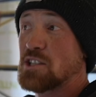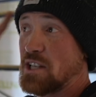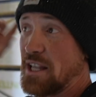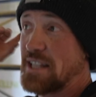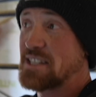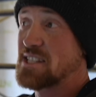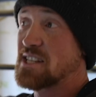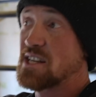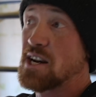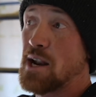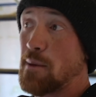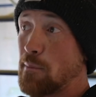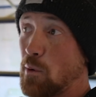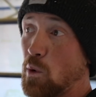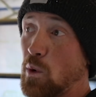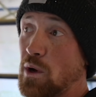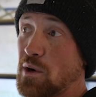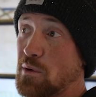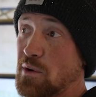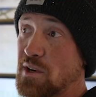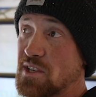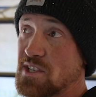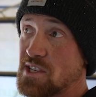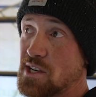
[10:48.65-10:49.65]
So that's the number
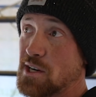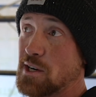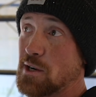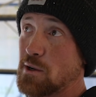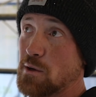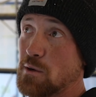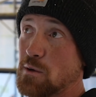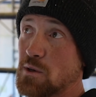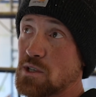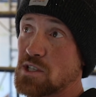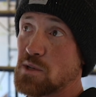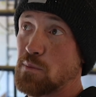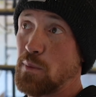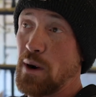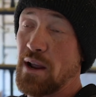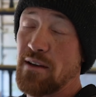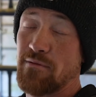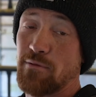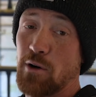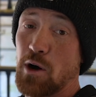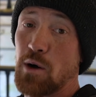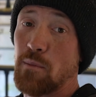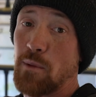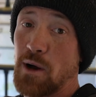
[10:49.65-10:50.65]
one reason to do spray
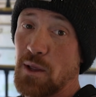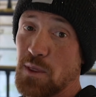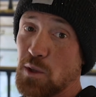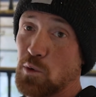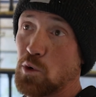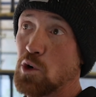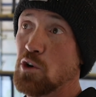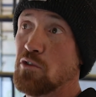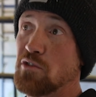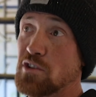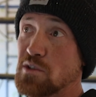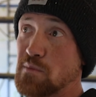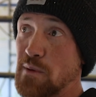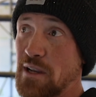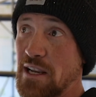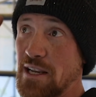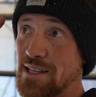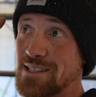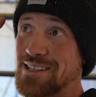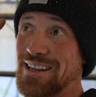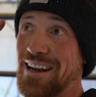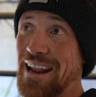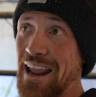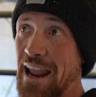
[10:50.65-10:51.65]
foam on the roof is
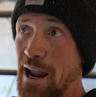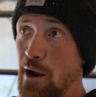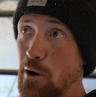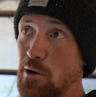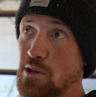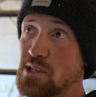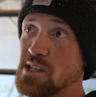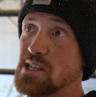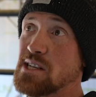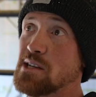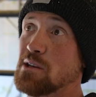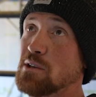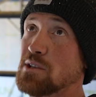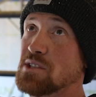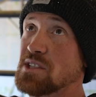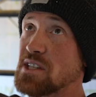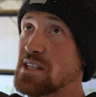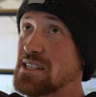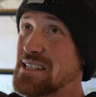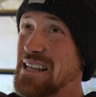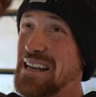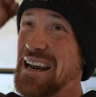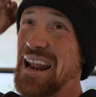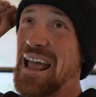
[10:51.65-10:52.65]
because it air seals,
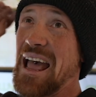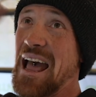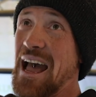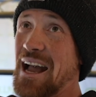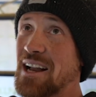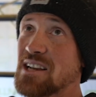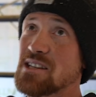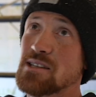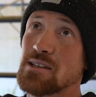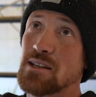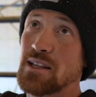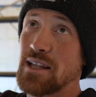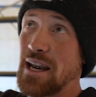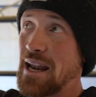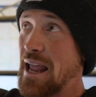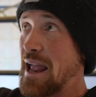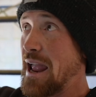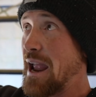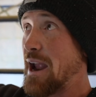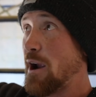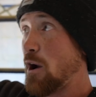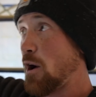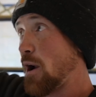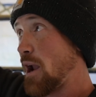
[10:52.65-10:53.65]
it's an excellent
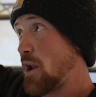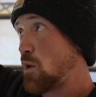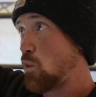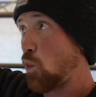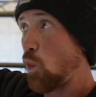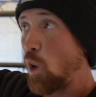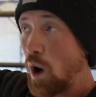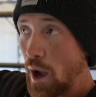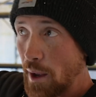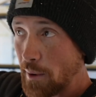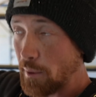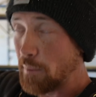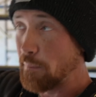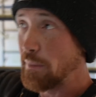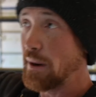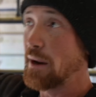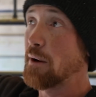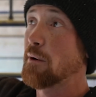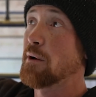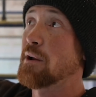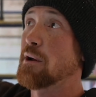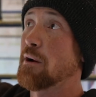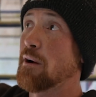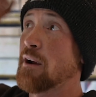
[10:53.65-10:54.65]
air and water
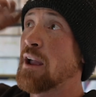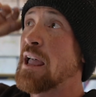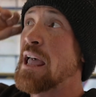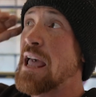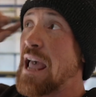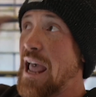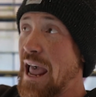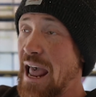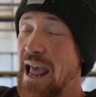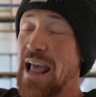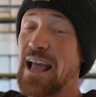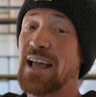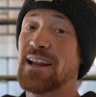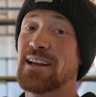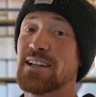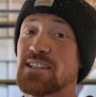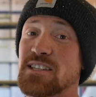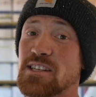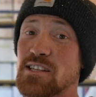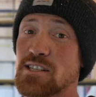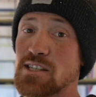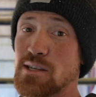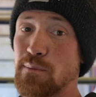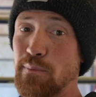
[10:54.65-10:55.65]
barrier, and
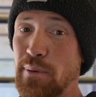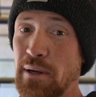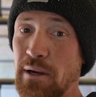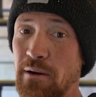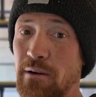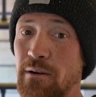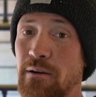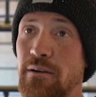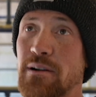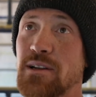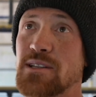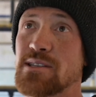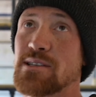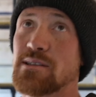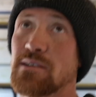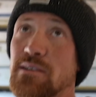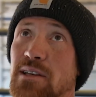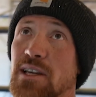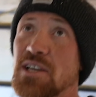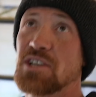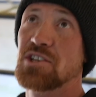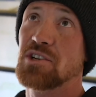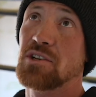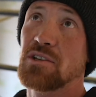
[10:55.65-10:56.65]
it's a superior
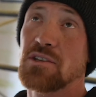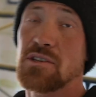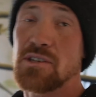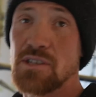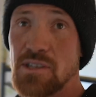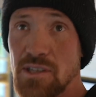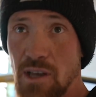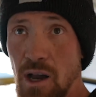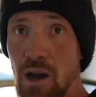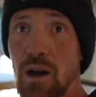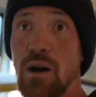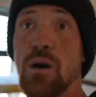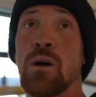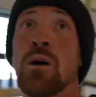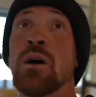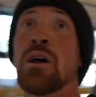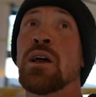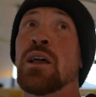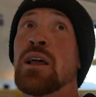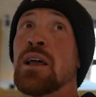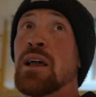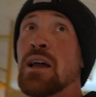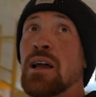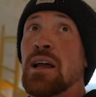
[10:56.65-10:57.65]
insulation. So
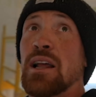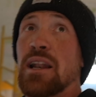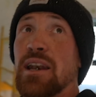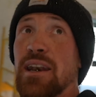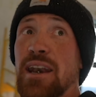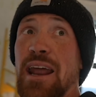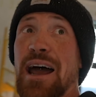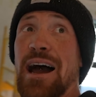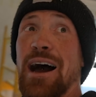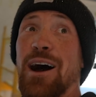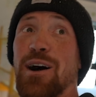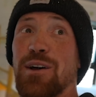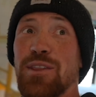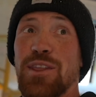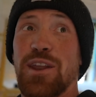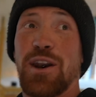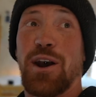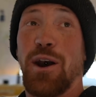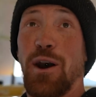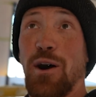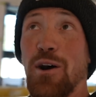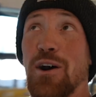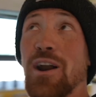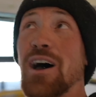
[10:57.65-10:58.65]
now that
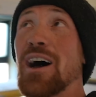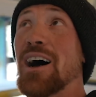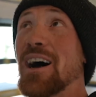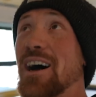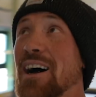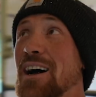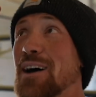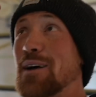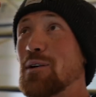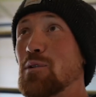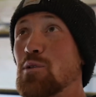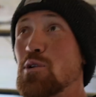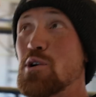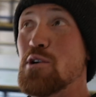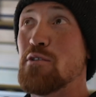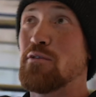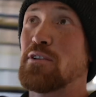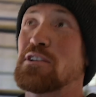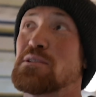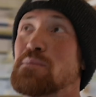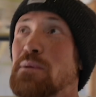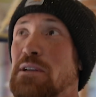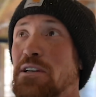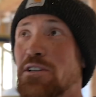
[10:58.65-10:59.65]
our uh, roof
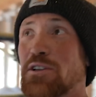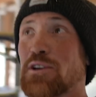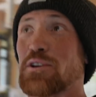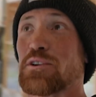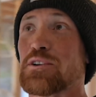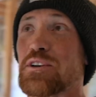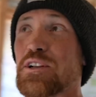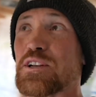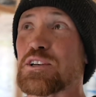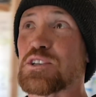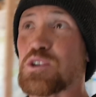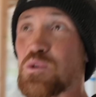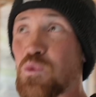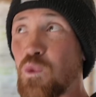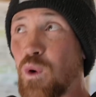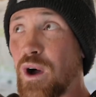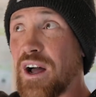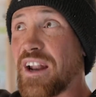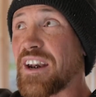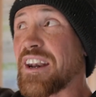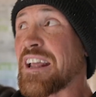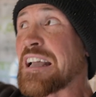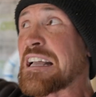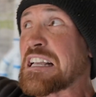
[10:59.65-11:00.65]
has been turned into
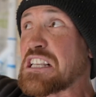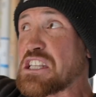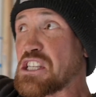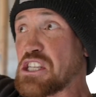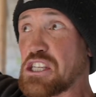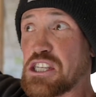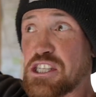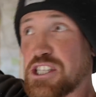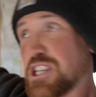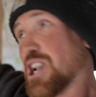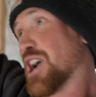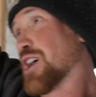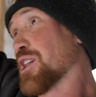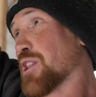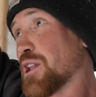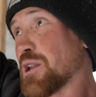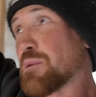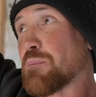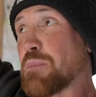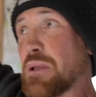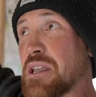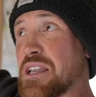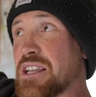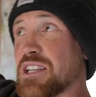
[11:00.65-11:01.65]
one
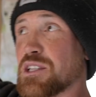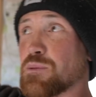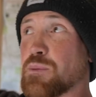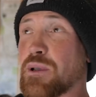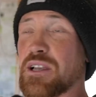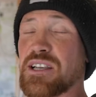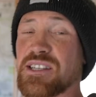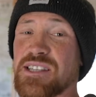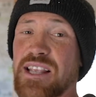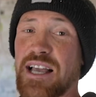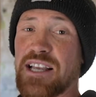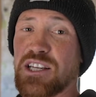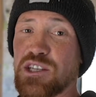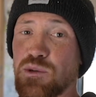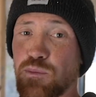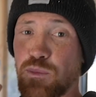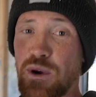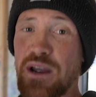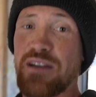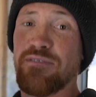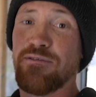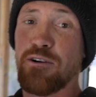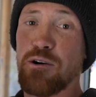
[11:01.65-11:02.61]
solid piece because that spray